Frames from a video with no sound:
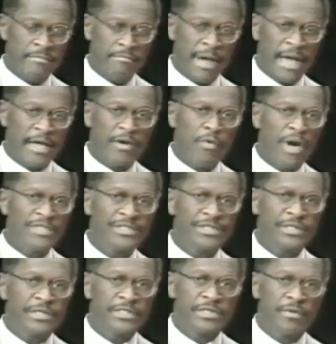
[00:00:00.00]
my
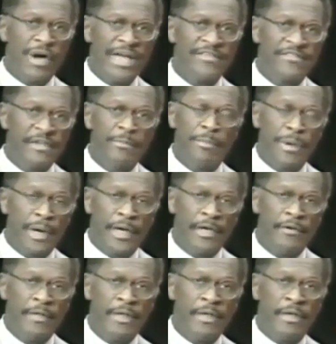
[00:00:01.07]
question is quite
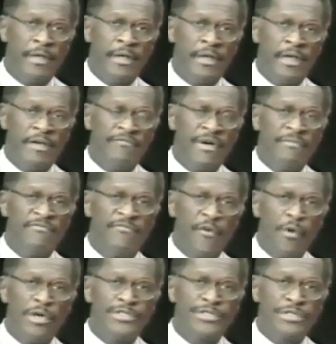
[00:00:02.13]
simply, if I'm
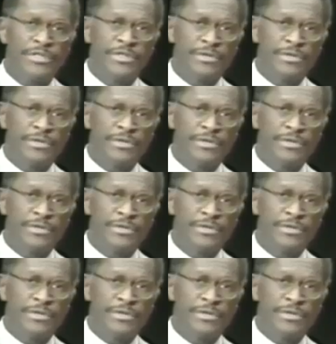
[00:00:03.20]
forced to